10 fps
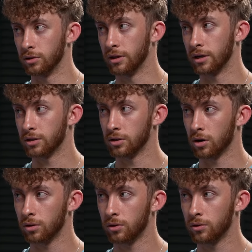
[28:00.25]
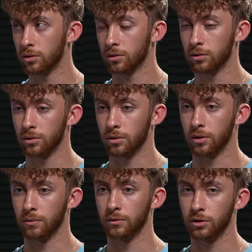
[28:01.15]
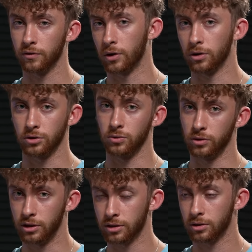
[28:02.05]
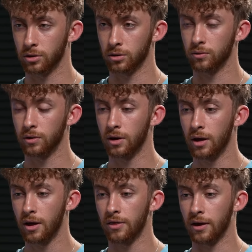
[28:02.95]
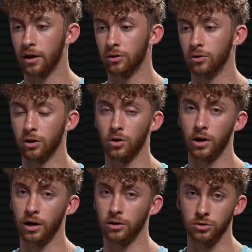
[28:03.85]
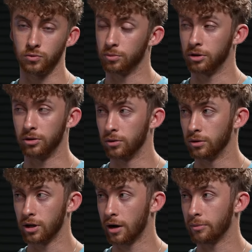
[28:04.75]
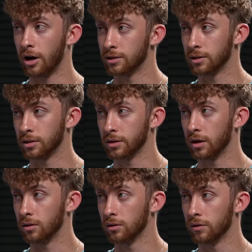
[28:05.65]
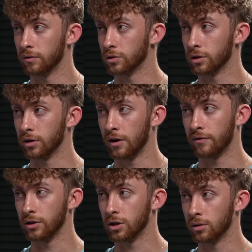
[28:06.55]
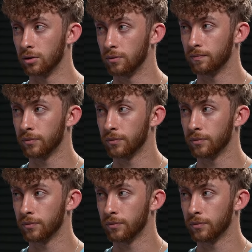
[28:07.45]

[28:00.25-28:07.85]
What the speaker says: a DSCR loan or converted to a DSCR loan, then you can go ahead and just repeat the entire process again of using an FHA loan.